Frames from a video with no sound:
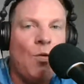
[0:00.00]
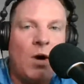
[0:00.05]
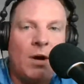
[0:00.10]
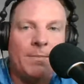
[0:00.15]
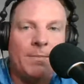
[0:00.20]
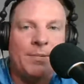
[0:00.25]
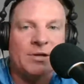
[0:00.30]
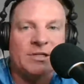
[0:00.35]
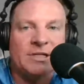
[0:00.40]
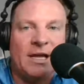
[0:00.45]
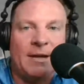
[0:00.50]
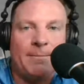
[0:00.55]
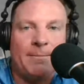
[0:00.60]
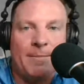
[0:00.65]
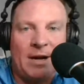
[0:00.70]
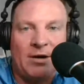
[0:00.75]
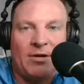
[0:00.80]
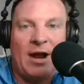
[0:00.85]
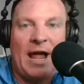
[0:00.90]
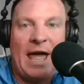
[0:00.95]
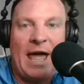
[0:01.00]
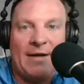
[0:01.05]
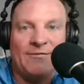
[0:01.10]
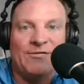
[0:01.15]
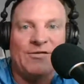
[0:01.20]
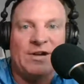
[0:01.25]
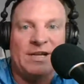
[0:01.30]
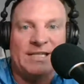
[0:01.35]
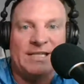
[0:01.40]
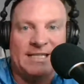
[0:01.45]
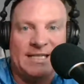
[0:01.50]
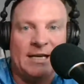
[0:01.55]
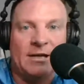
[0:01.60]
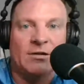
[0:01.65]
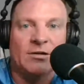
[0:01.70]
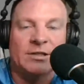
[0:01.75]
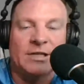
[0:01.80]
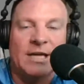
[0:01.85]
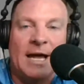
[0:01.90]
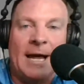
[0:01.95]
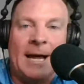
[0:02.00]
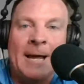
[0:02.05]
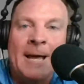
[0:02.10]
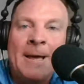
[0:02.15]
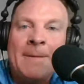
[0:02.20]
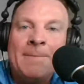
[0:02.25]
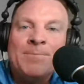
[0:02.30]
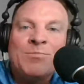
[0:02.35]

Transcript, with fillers: 1% better every single day.